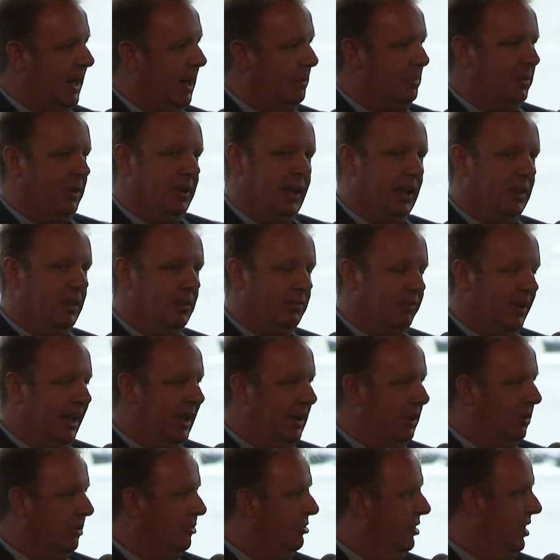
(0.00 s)
up and down the
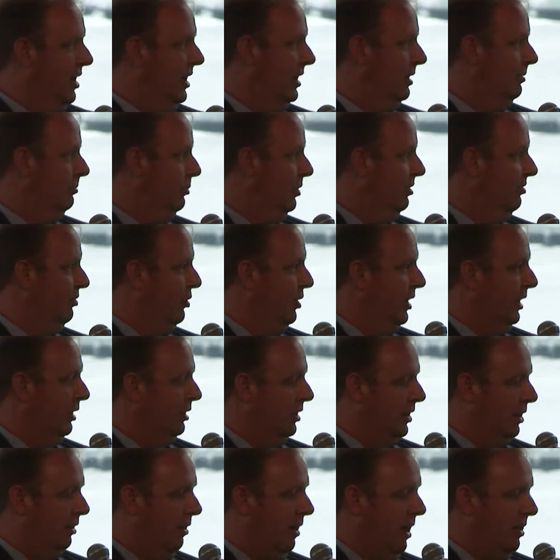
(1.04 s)
value chain with vertical
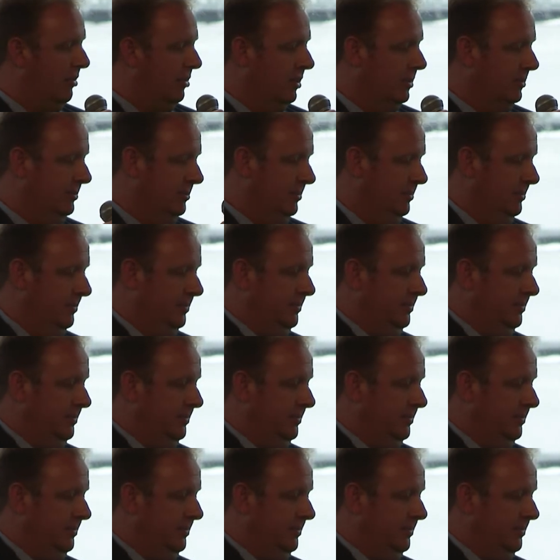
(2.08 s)
integration?